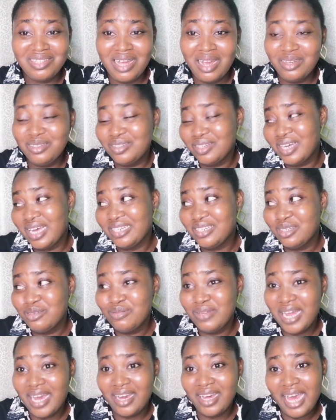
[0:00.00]
of the time I just
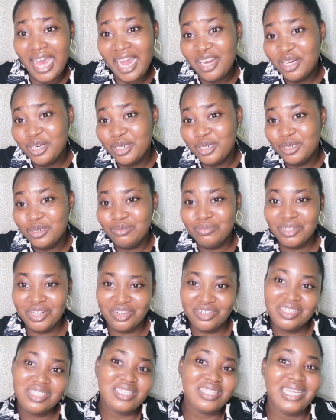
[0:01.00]
be like, hello,
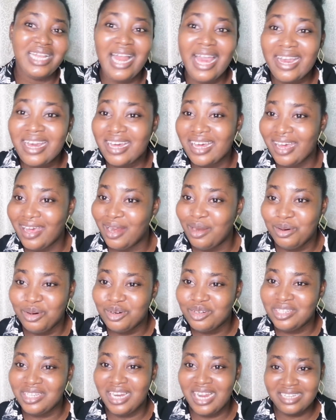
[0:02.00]
because they like
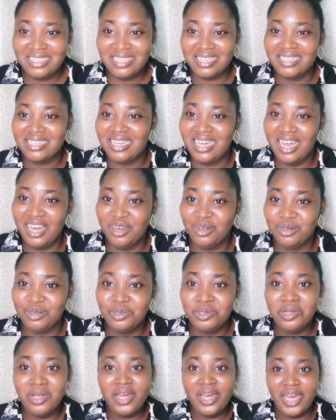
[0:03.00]
hello, they like saying
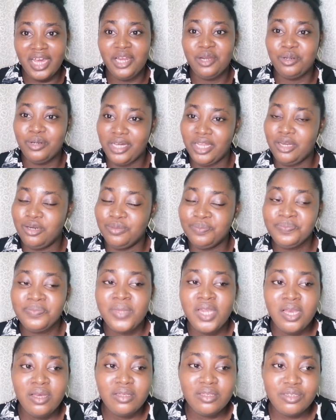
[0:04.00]
hello, hello, hello.
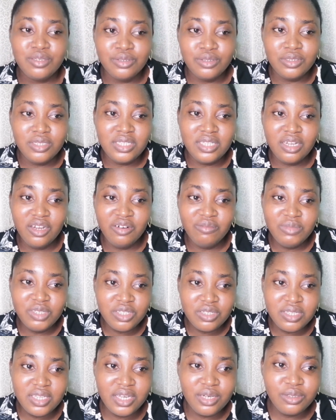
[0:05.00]
So instead of me
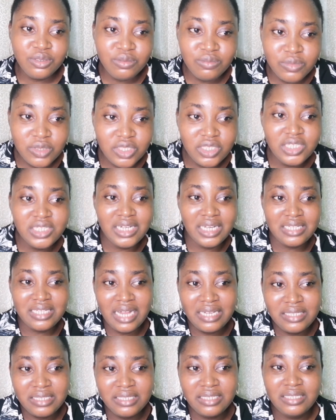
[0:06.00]
to say good morning and
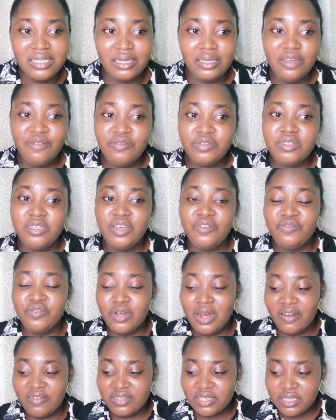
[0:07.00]
start mini dance, even if
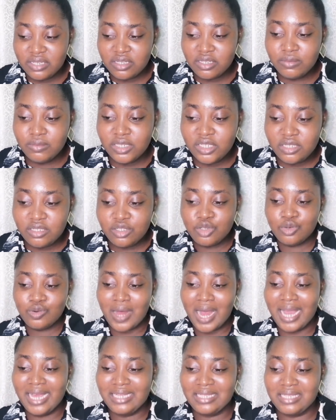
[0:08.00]
you have seen somebody
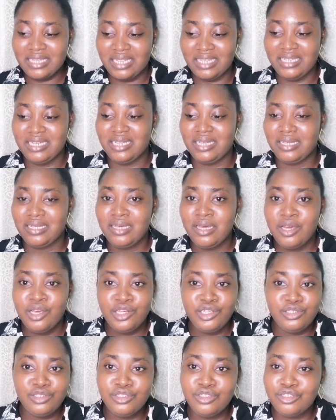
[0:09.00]
twice a day,
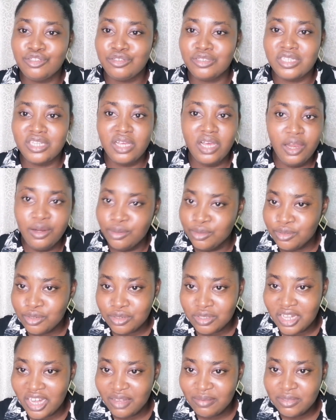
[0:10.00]
you don't need to say hello
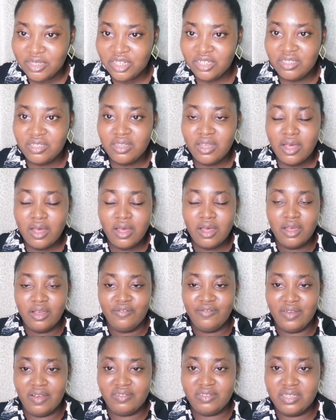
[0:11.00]
two times, just
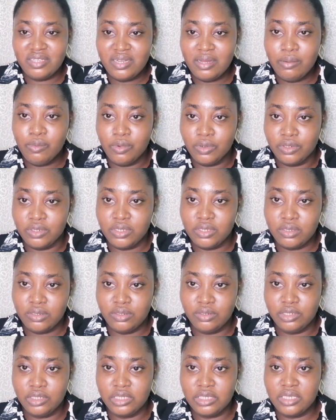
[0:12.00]
you have seen them once,
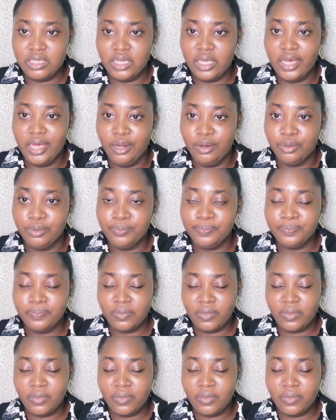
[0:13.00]
you just say hello.